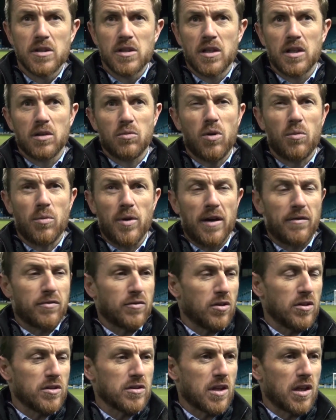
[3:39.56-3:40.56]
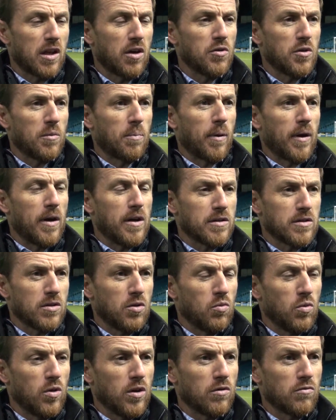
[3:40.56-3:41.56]
what we have got is a load of players that
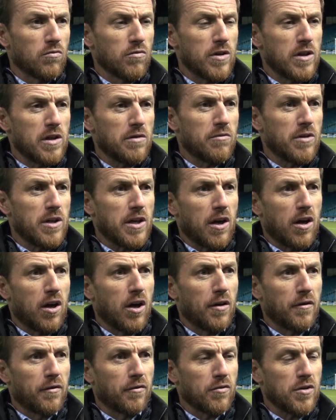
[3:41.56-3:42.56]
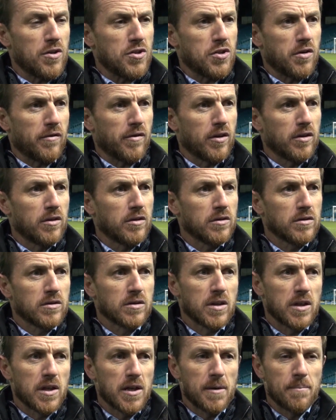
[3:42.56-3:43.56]
will work really, really hard for each other.
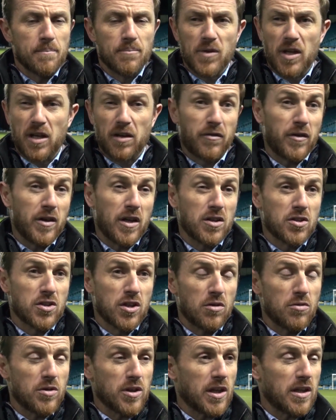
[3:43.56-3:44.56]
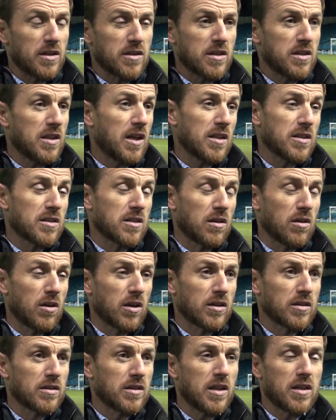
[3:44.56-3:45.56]
And I think that showed again today. So
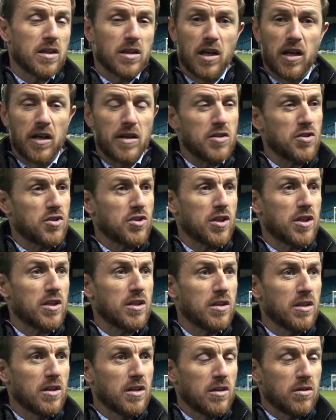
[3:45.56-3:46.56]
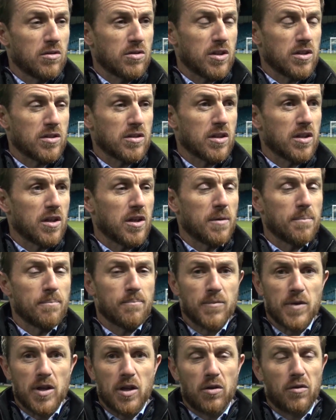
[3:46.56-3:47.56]
like I said, a clean sheet, which is
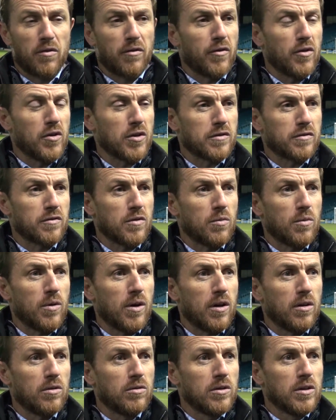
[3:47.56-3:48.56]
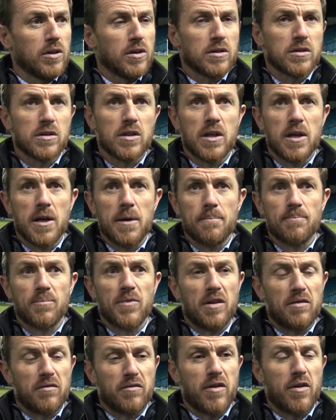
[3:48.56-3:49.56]
the first for a while,
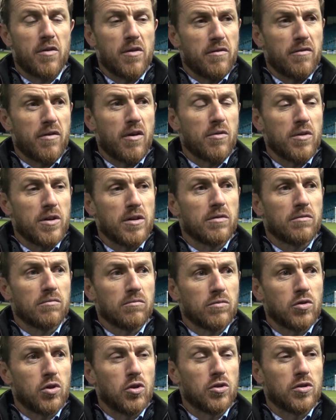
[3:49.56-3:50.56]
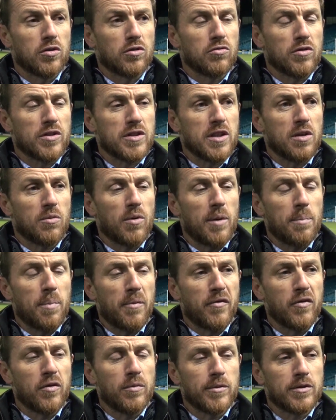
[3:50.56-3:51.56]
and very, very good, gritty away
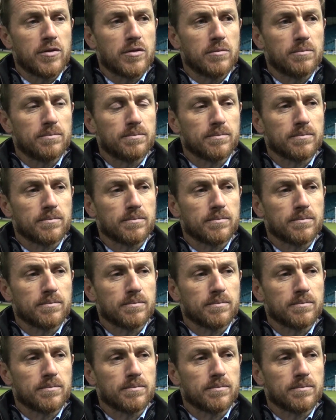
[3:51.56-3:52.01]
performance.